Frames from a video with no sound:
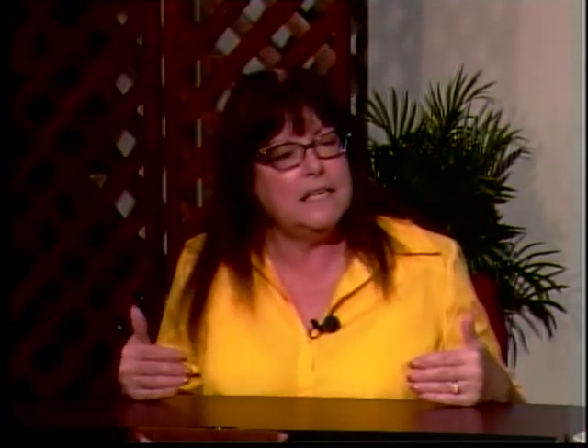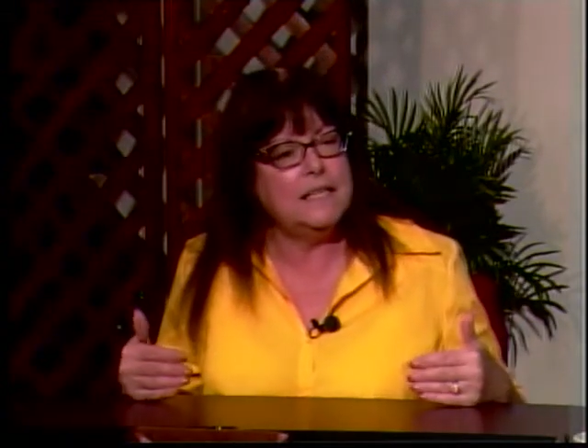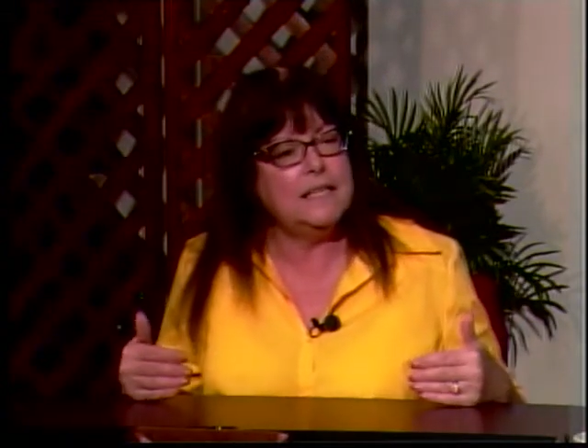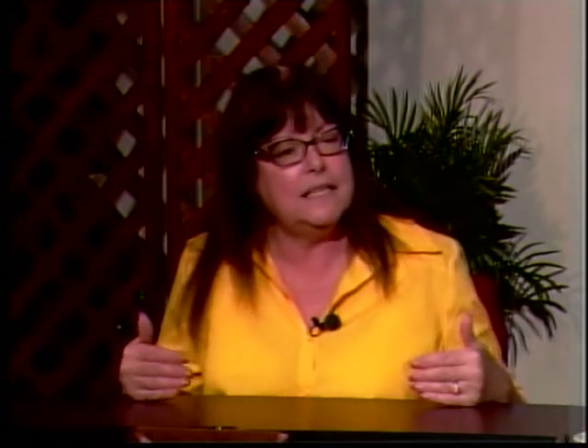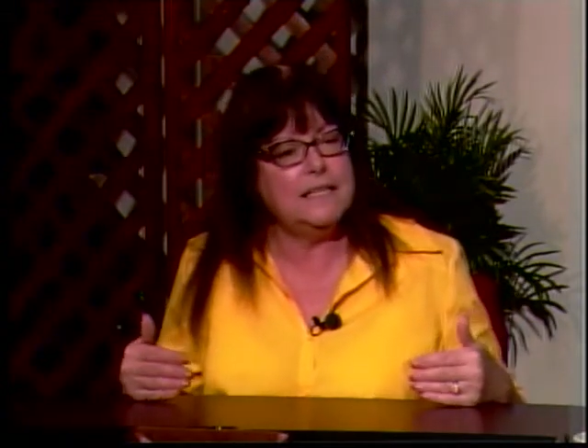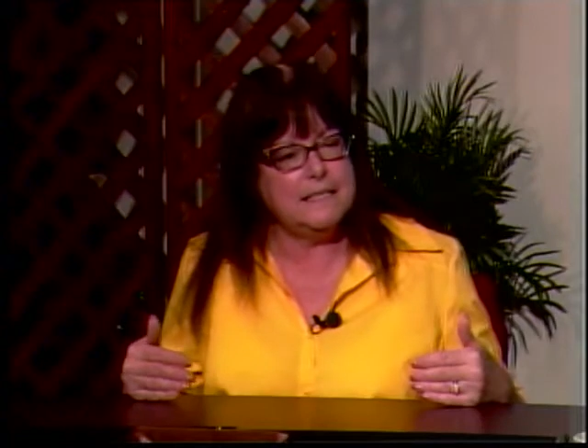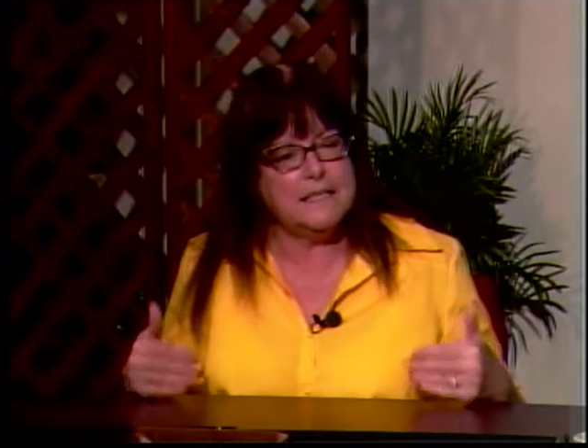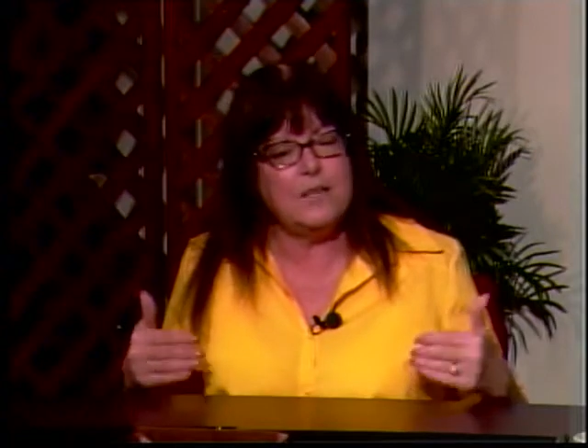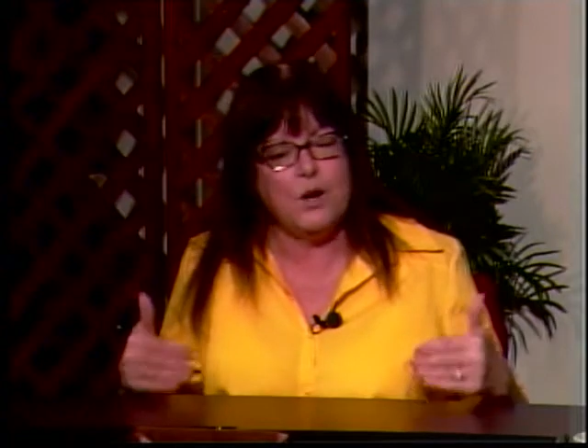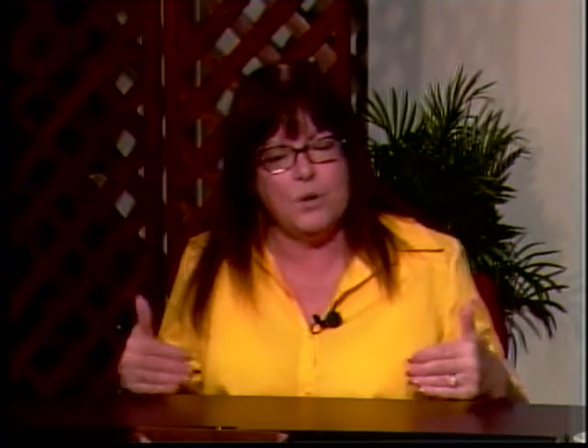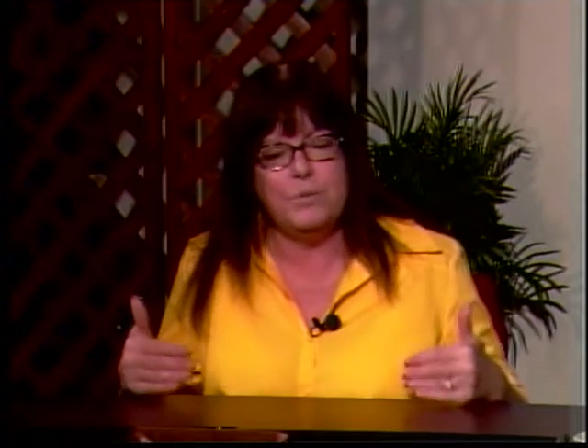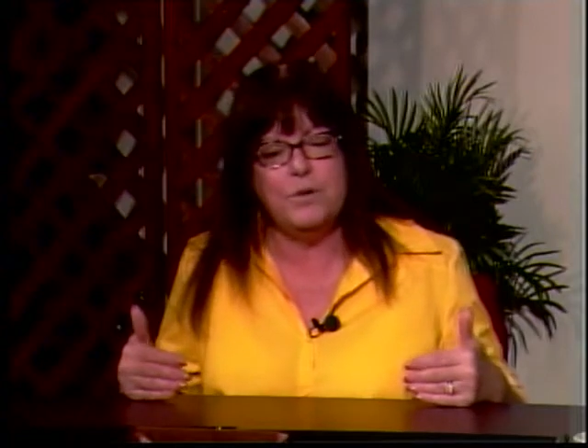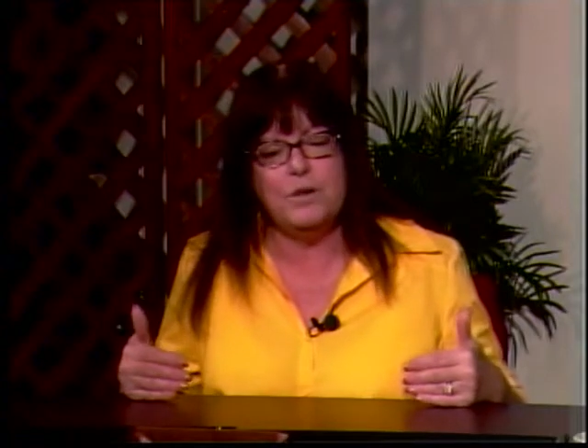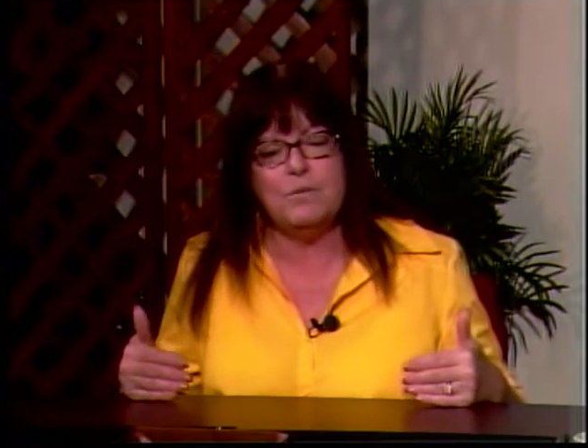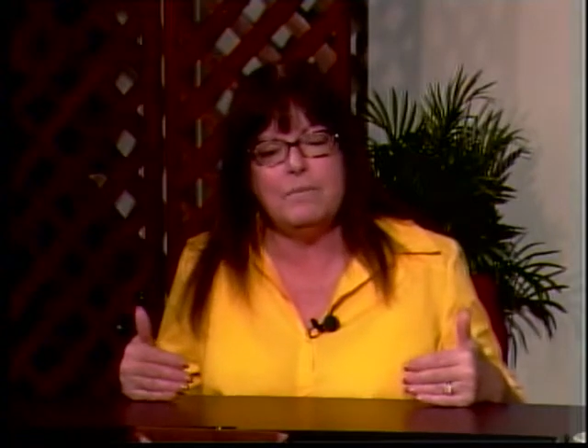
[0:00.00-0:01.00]
and he said,
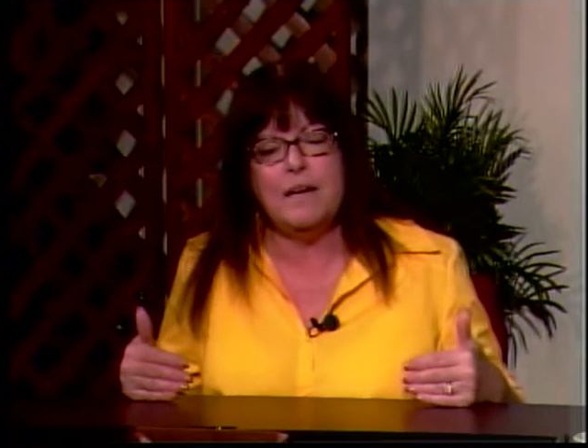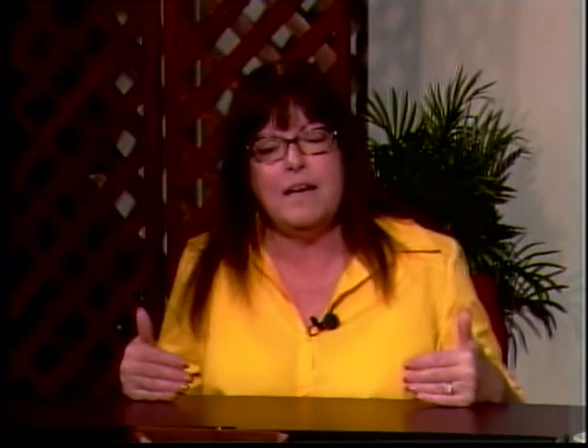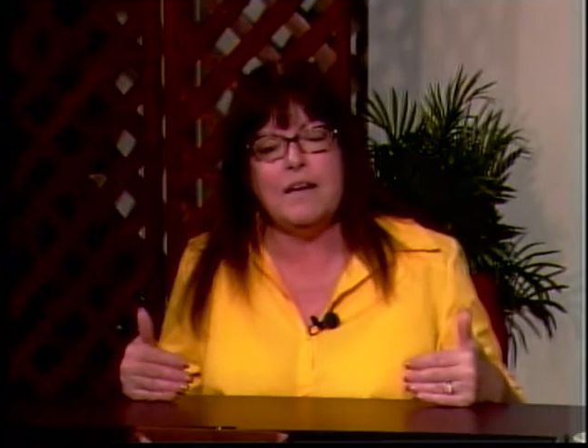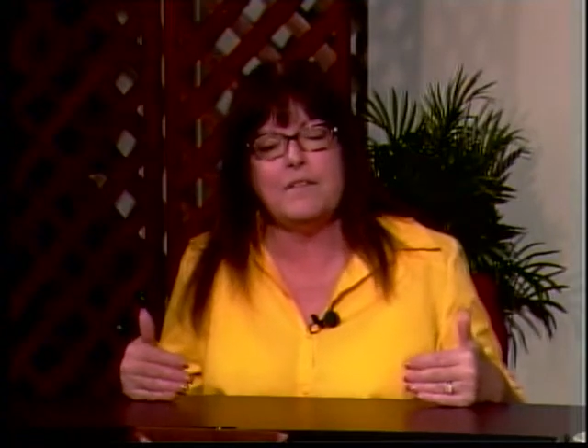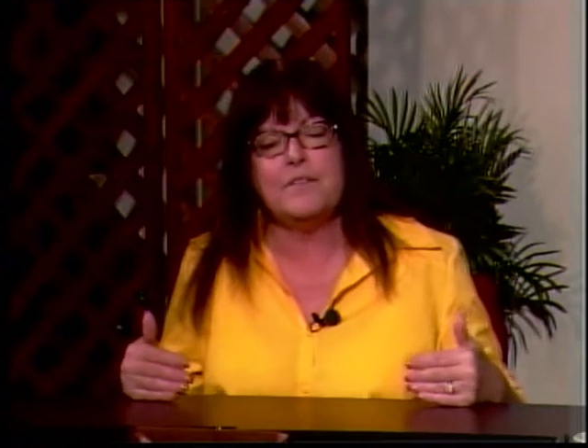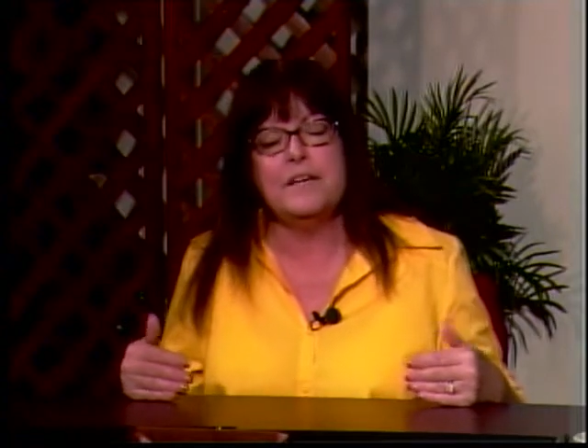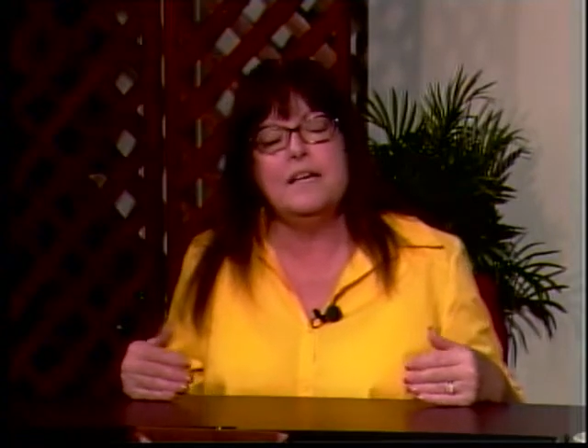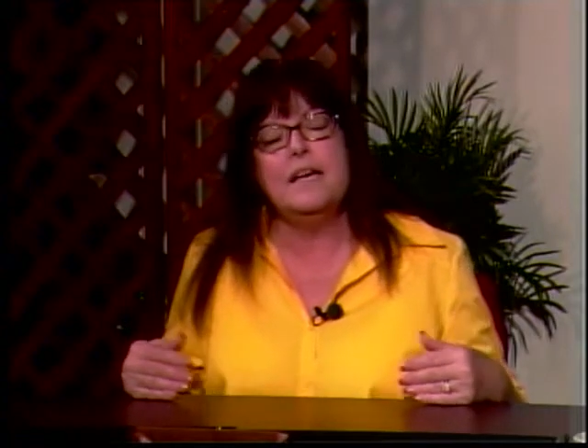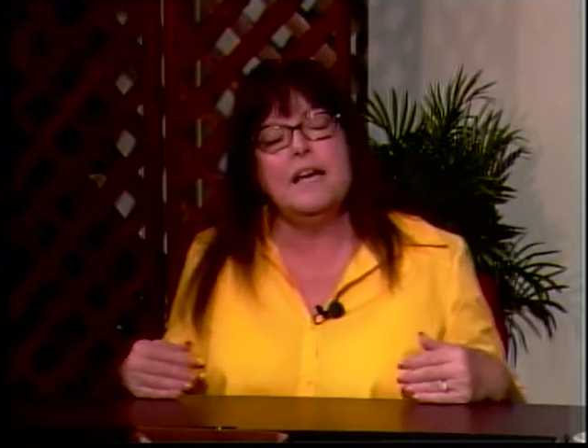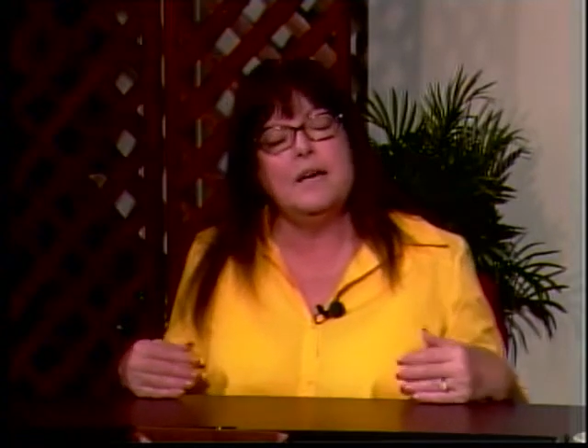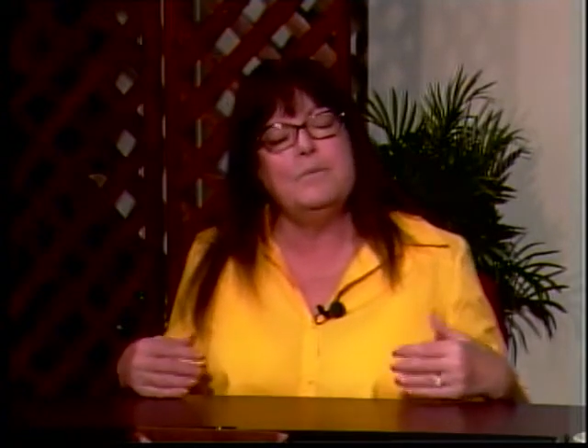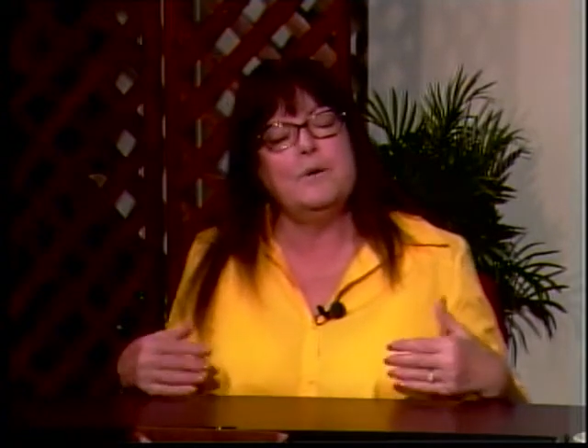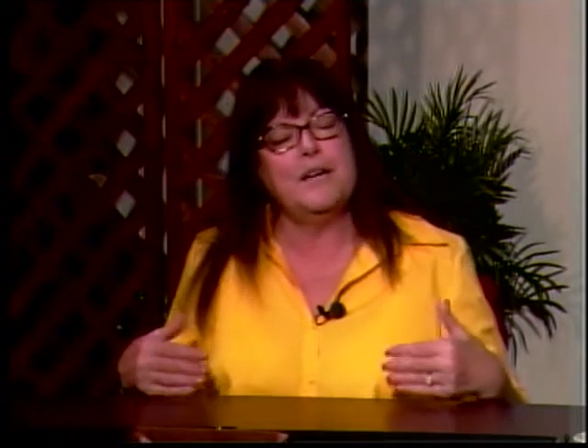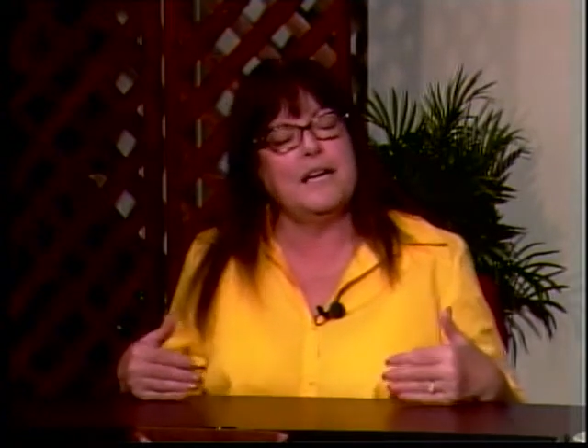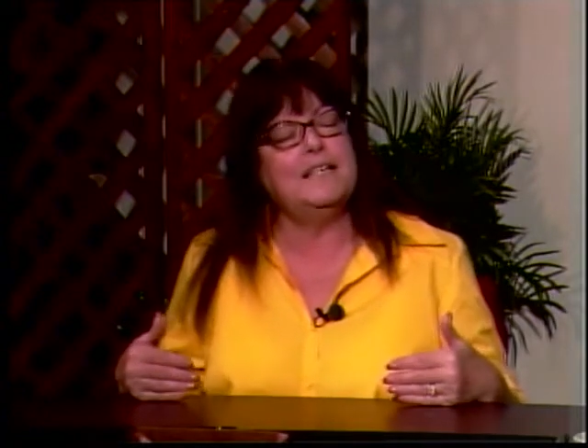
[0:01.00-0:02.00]
Open your mouth.
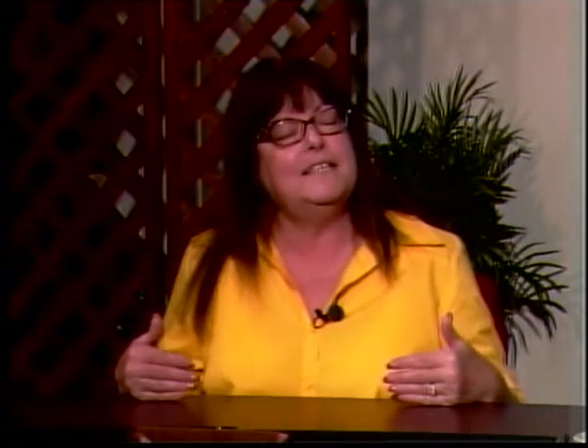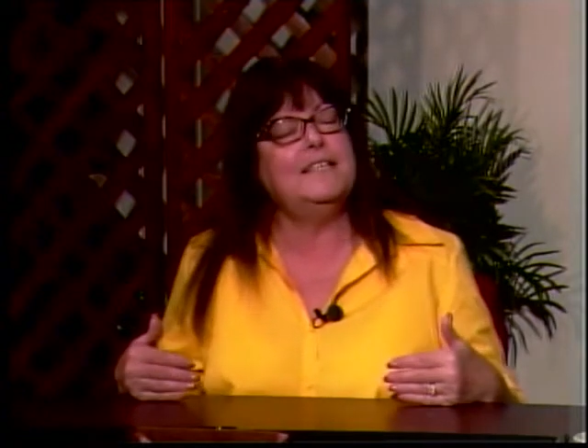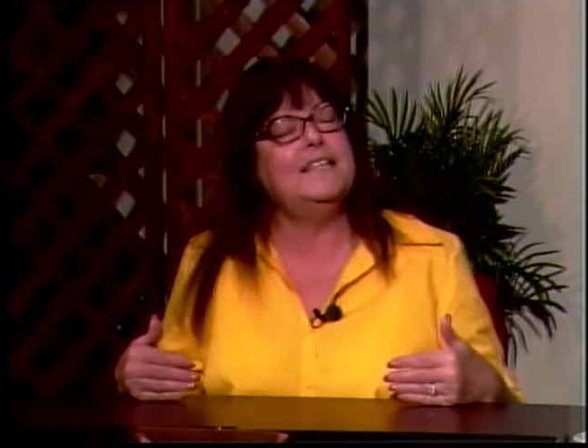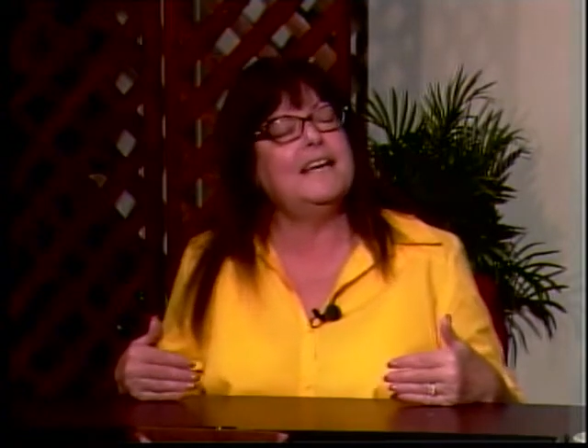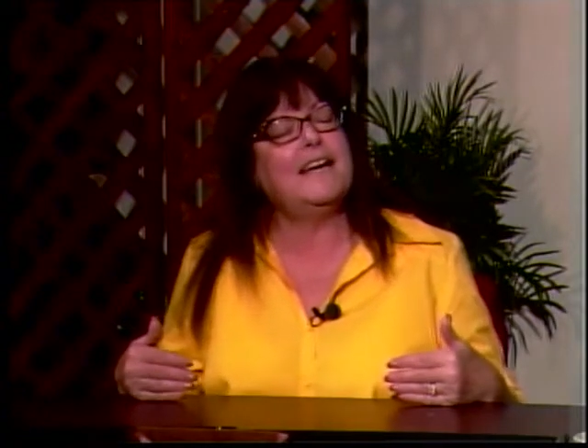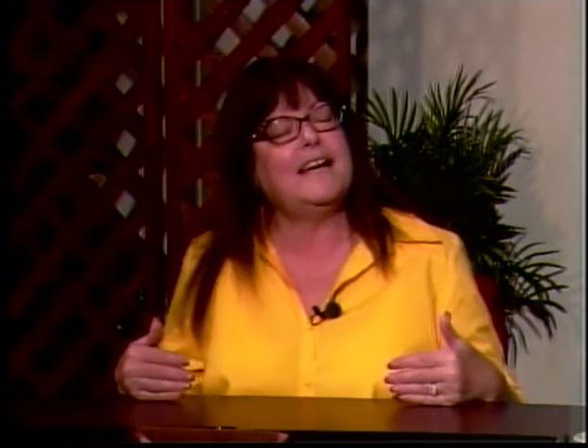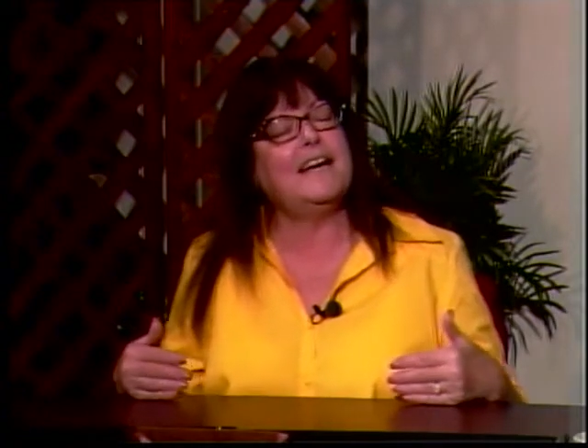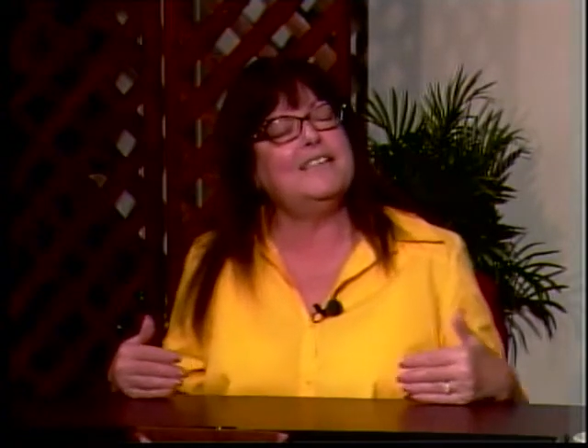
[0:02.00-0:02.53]
And when I did that,